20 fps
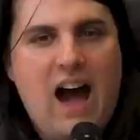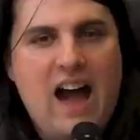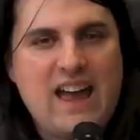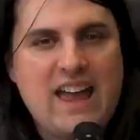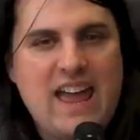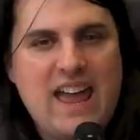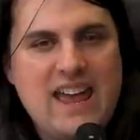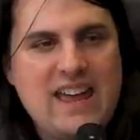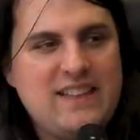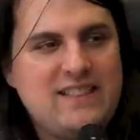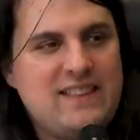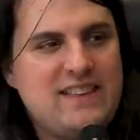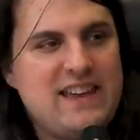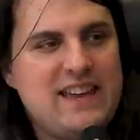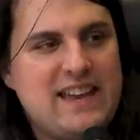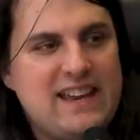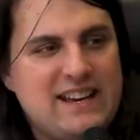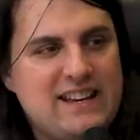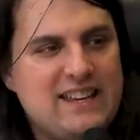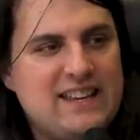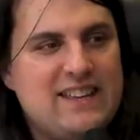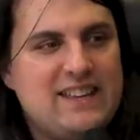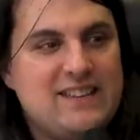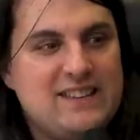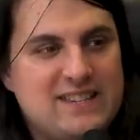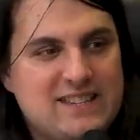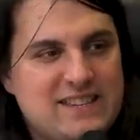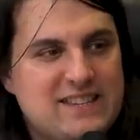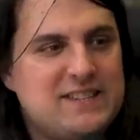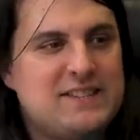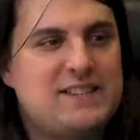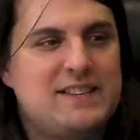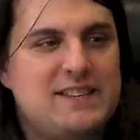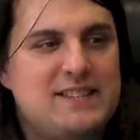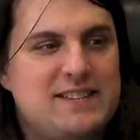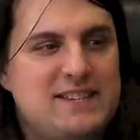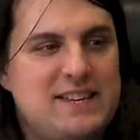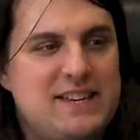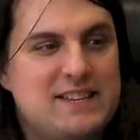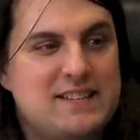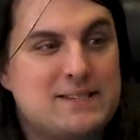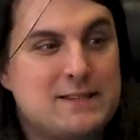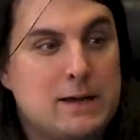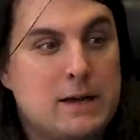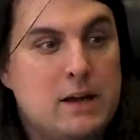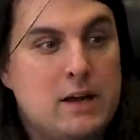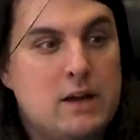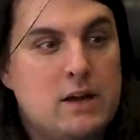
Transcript: I hate the inconsistencies.